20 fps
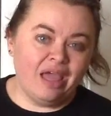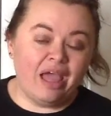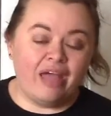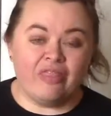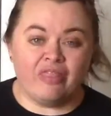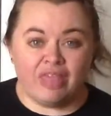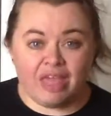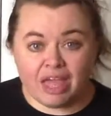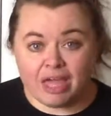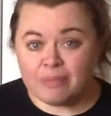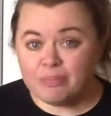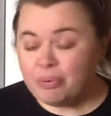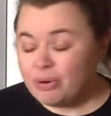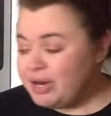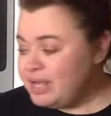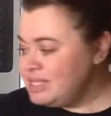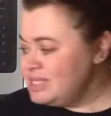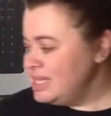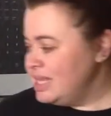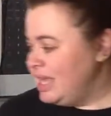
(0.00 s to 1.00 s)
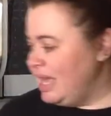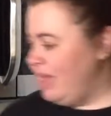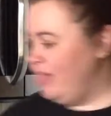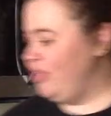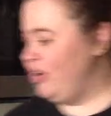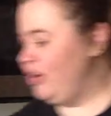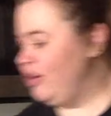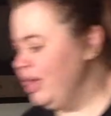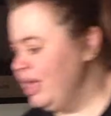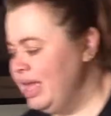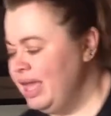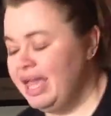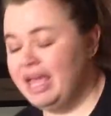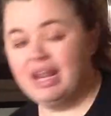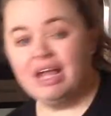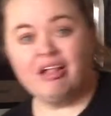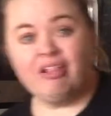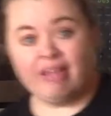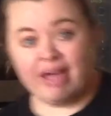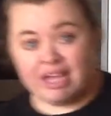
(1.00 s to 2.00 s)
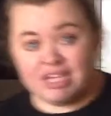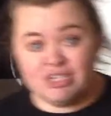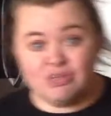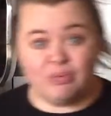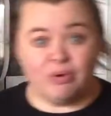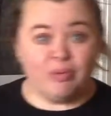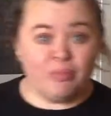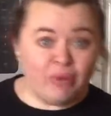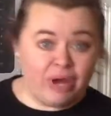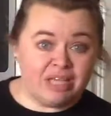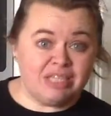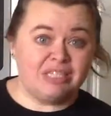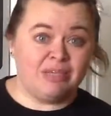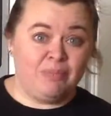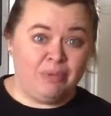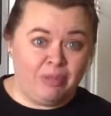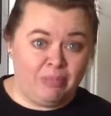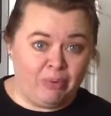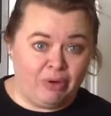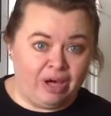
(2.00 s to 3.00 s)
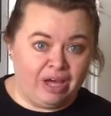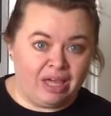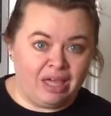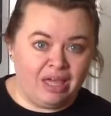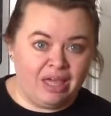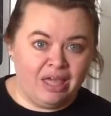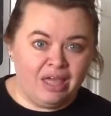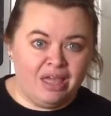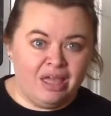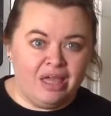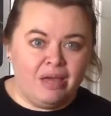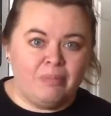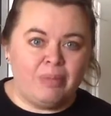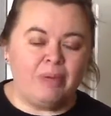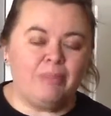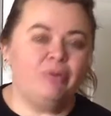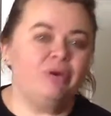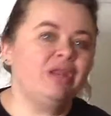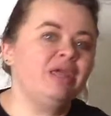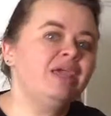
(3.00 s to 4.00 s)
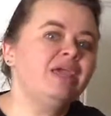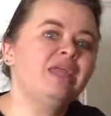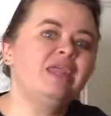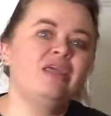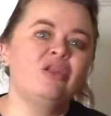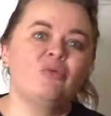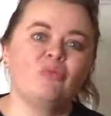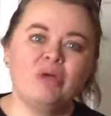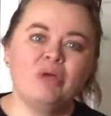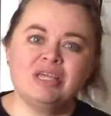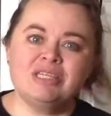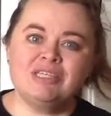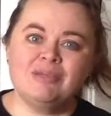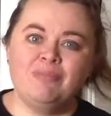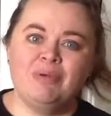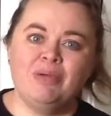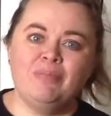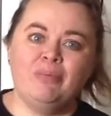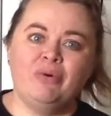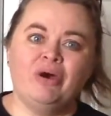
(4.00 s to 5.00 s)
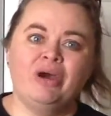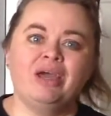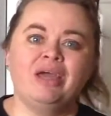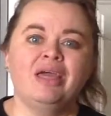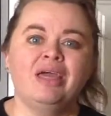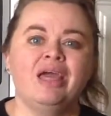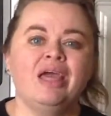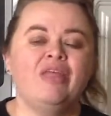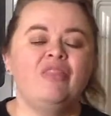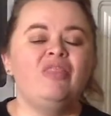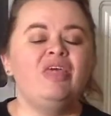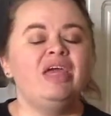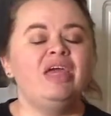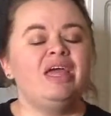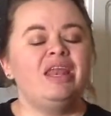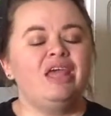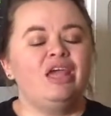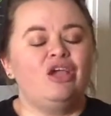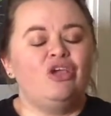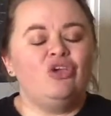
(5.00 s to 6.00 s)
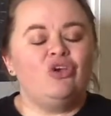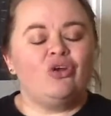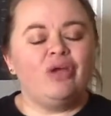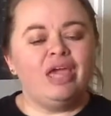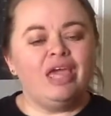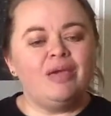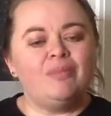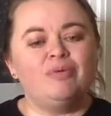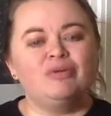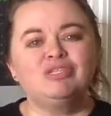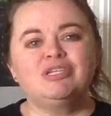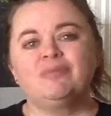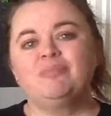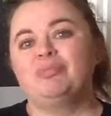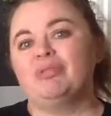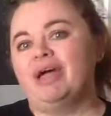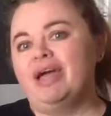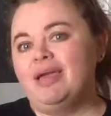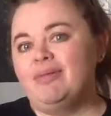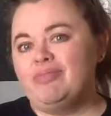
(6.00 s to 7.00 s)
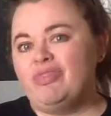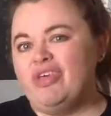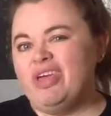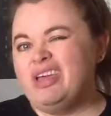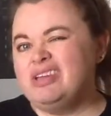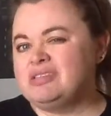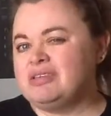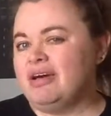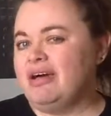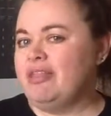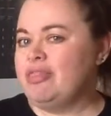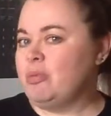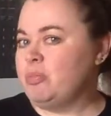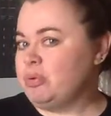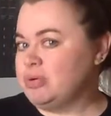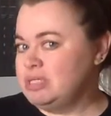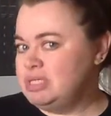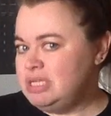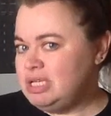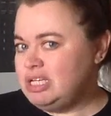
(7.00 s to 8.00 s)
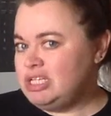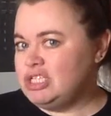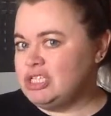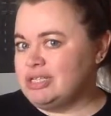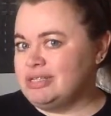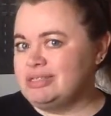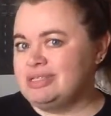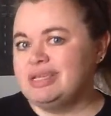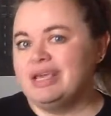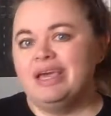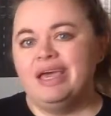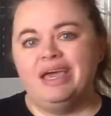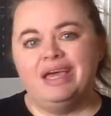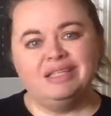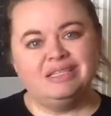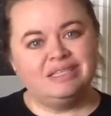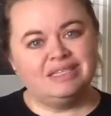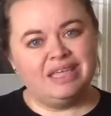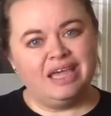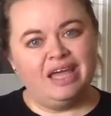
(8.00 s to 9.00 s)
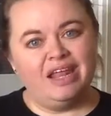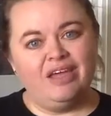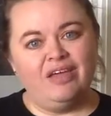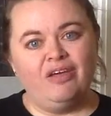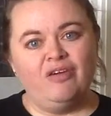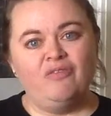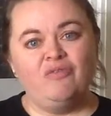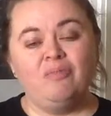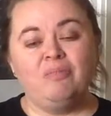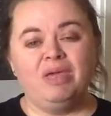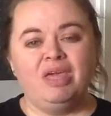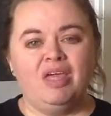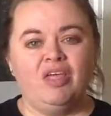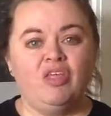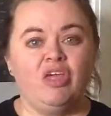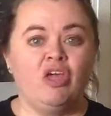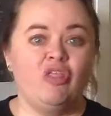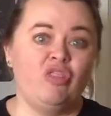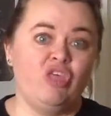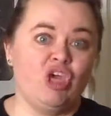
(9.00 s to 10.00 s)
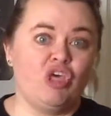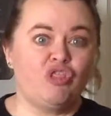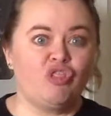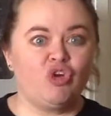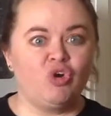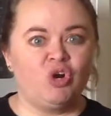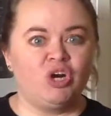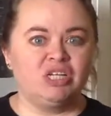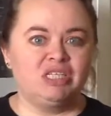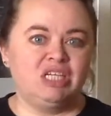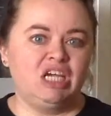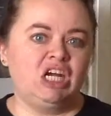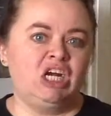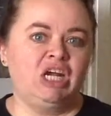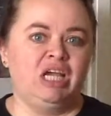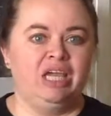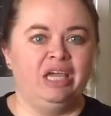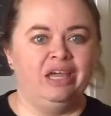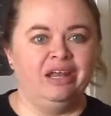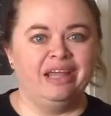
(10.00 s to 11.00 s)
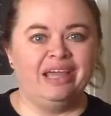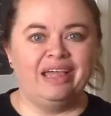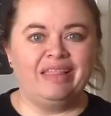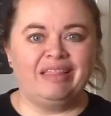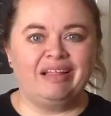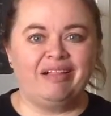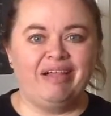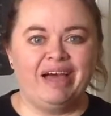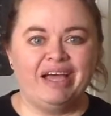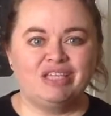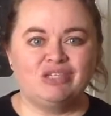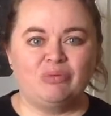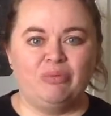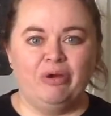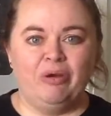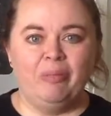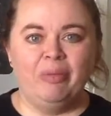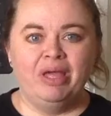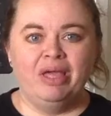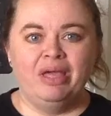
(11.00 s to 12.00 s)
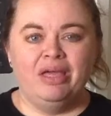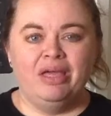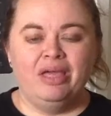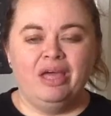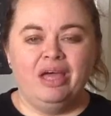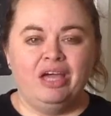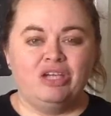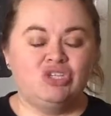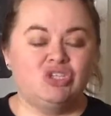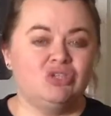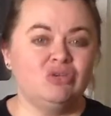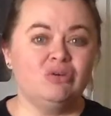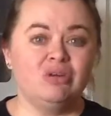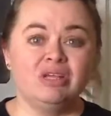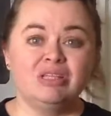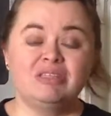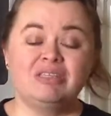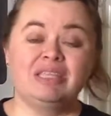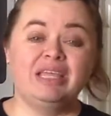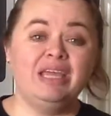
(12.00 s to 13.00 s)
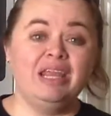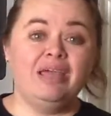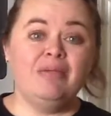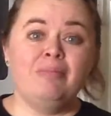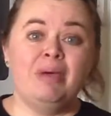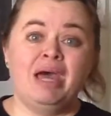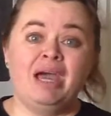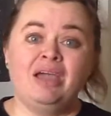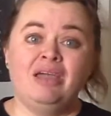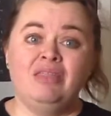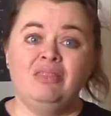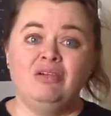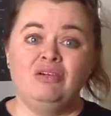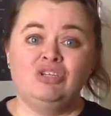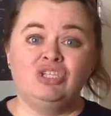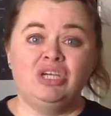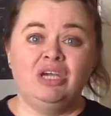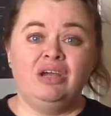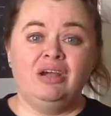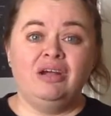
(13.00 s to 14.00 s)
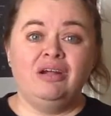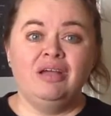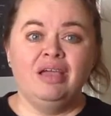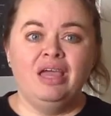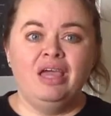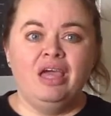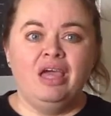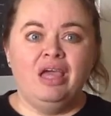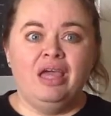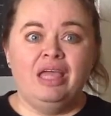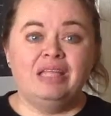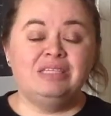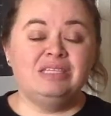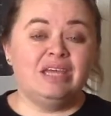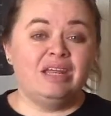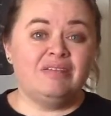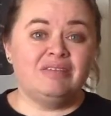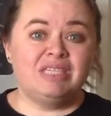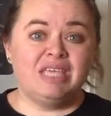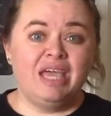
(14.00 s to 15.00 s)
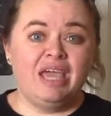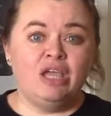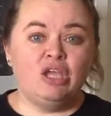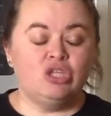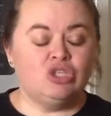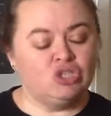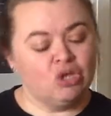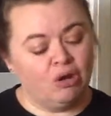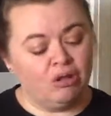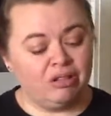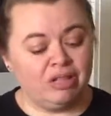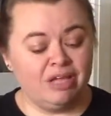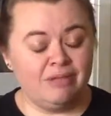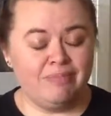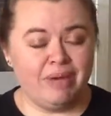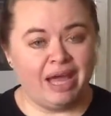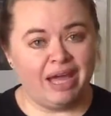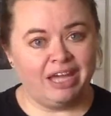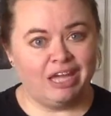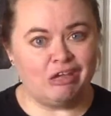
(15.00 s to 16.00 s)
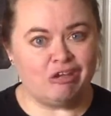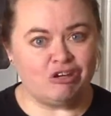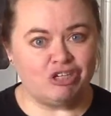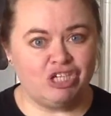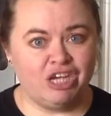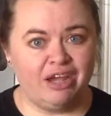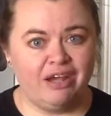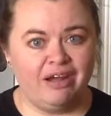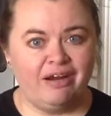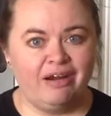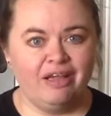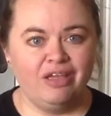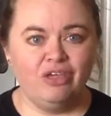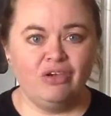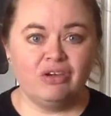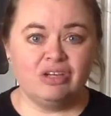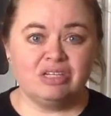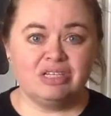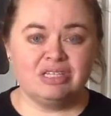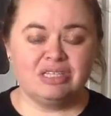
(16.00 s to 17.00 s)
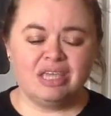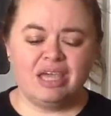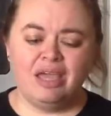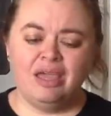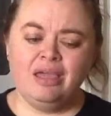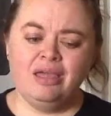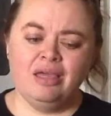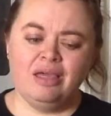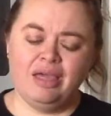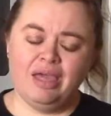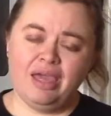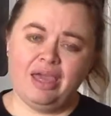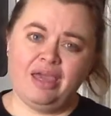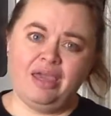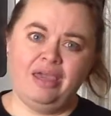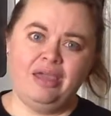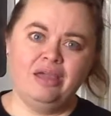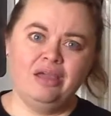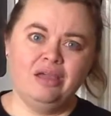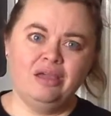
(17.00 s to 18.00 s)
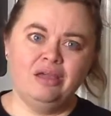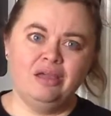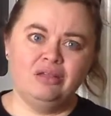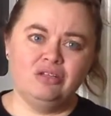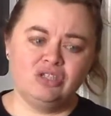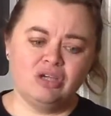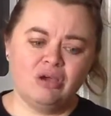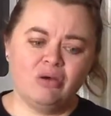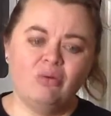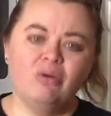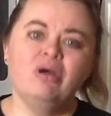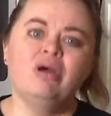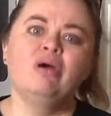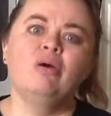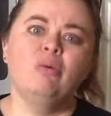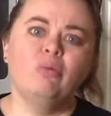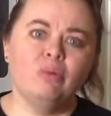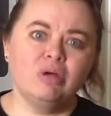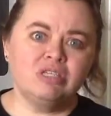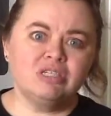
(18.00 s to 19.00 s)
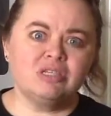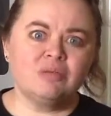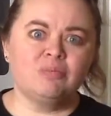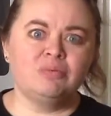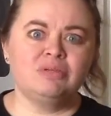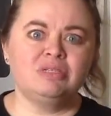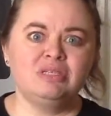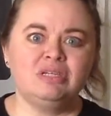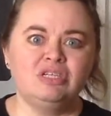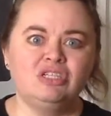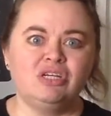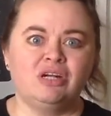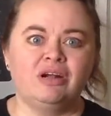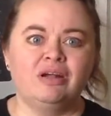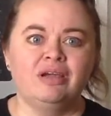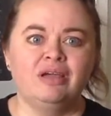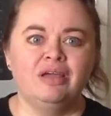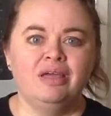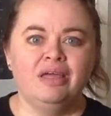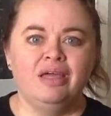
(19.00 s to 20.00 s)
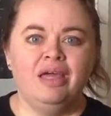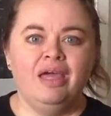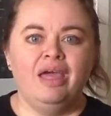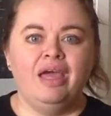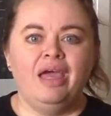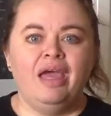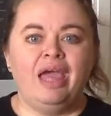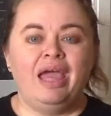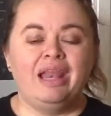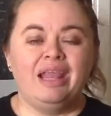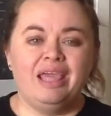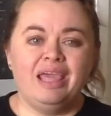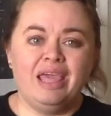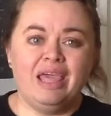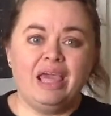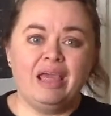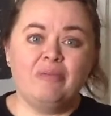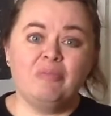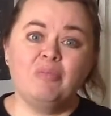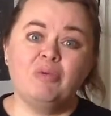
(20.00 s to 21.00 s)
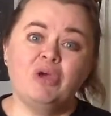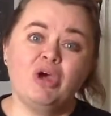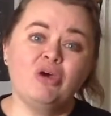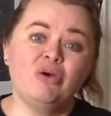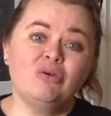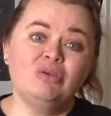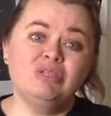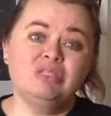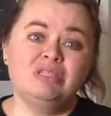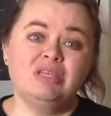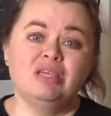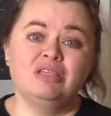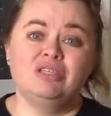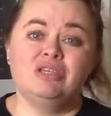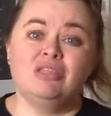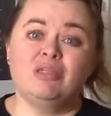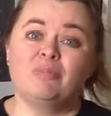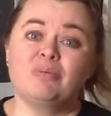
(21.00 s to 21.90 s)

And then put it together in a classroom recipe book. By putting it in a recipe book, then you're able to blame things on the procedures instead of being the authoritarian in the classroom. A student's leaning back in their chair, instead of saying, "Don't lean back in your chair," you could just say, "Hey, Joe, what's the procedure?" And it goes to the